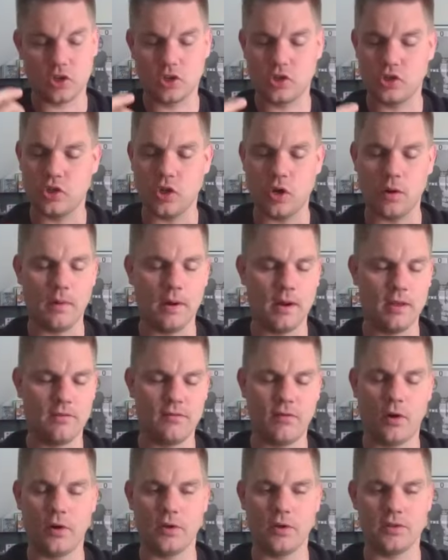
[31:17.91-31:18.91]
took so many
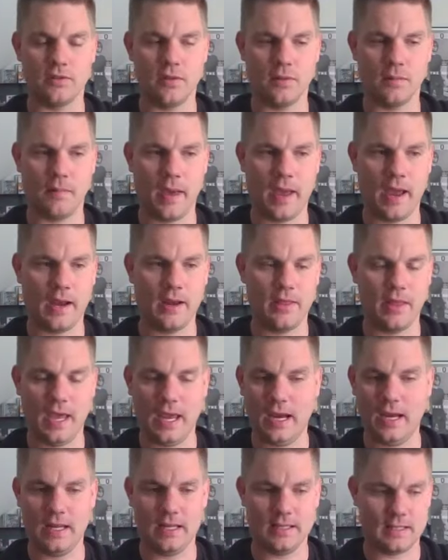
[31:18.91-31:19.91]
photos of the band in
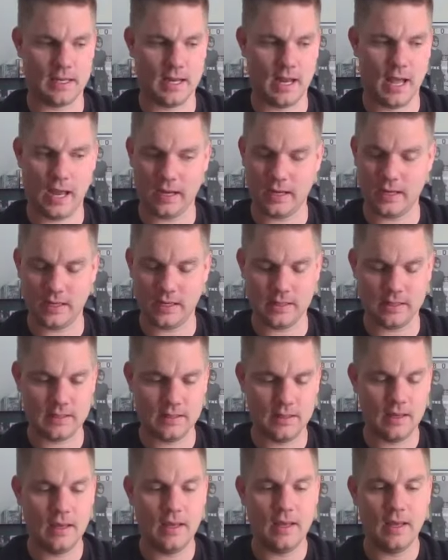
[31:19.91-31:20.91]
the 80s and 90s
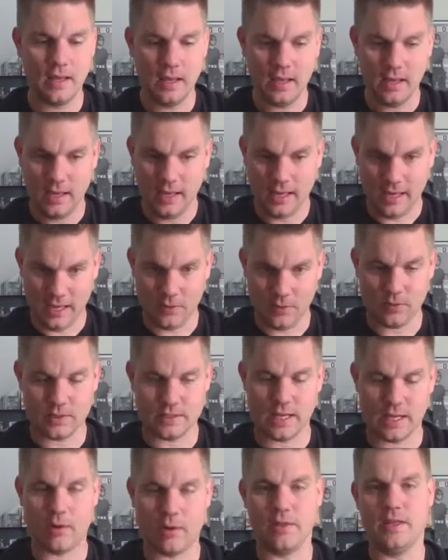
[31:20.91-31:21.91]
he was
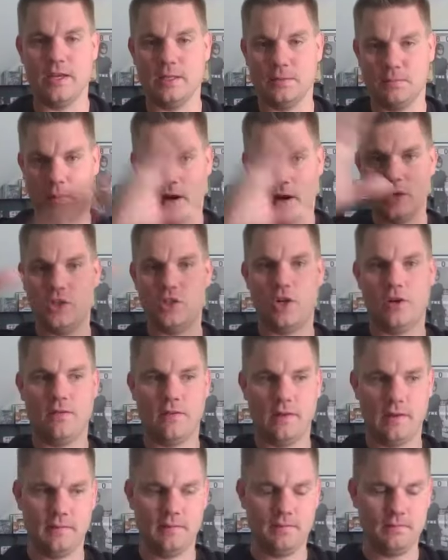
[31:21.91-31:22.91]
there with his bon
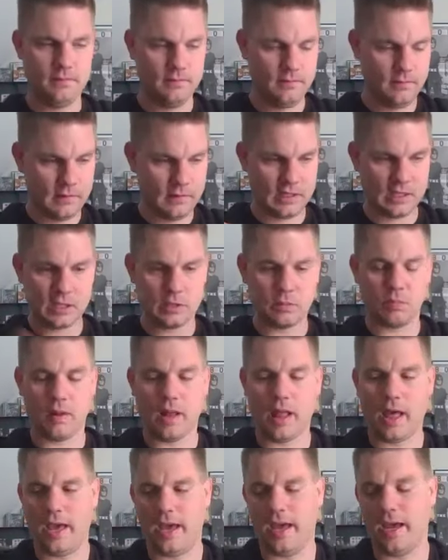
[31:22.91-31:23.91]
jovi
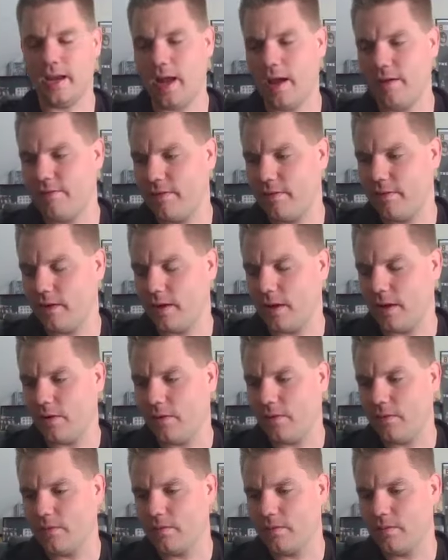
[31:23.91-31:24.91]
display and i've you
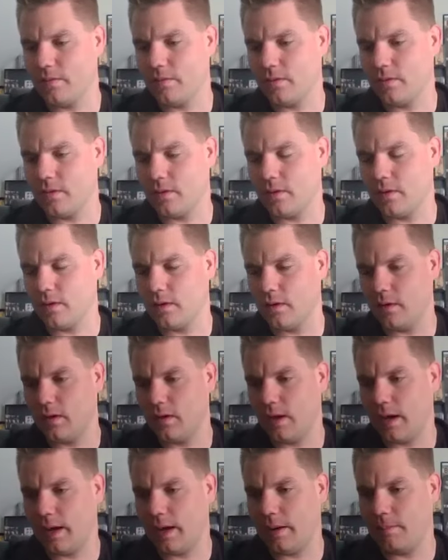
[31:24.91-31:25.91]
know
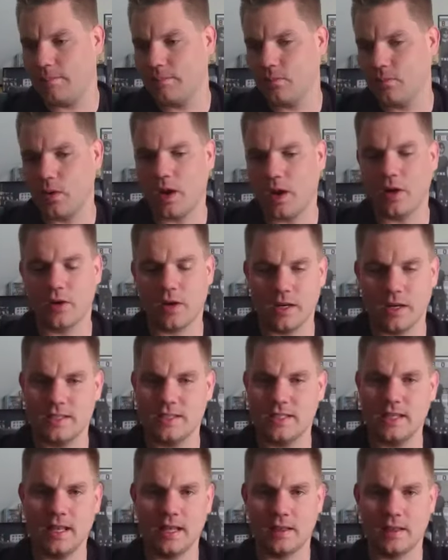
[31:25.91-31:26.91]
um, we all got to
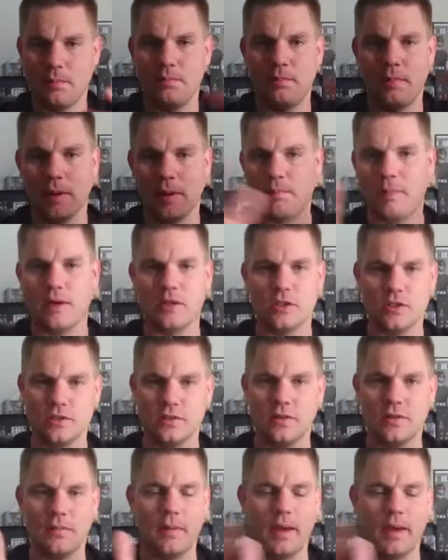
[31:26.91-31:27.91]
see like the big pictures
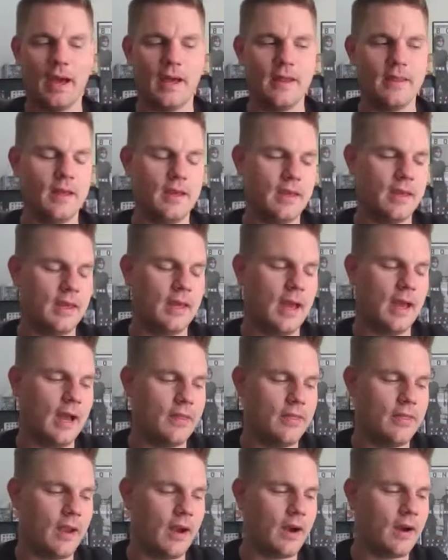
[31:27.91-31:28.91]
of the band that he
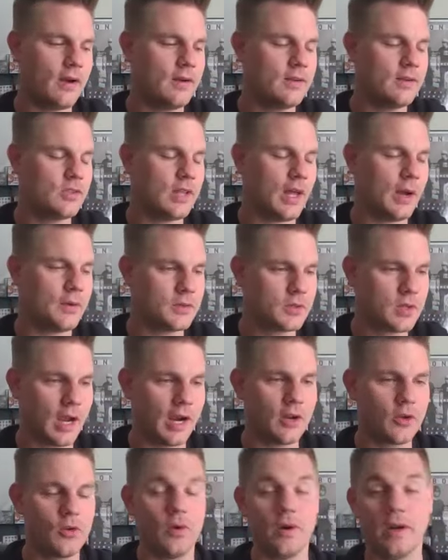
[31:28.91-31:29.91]
had there. So that was
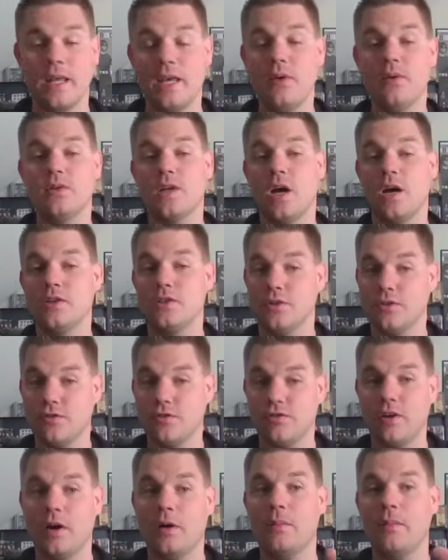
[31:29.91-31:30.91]
kind of cool. And he was also
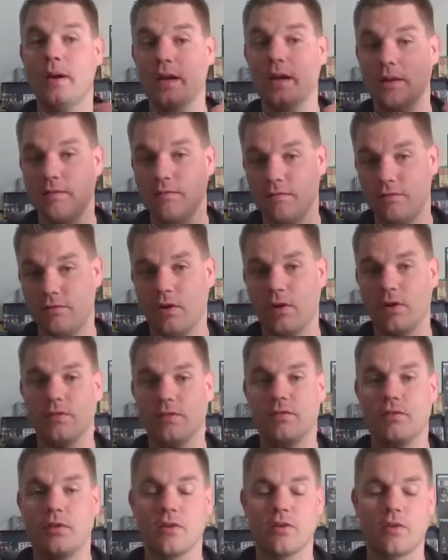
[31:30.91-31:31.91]
filming and photo
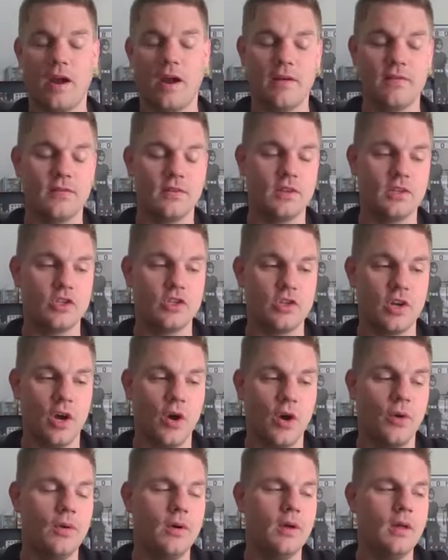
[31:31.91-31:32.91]
photographing the
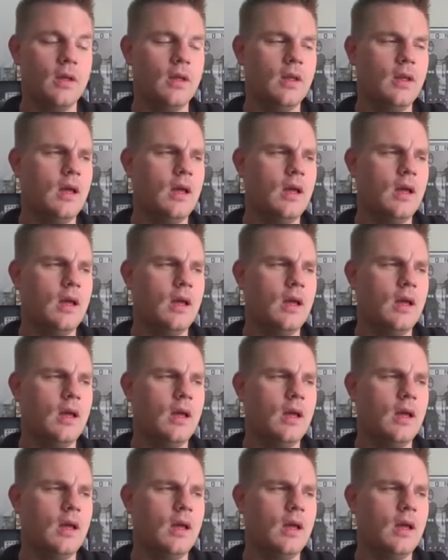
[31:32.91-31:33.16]
show.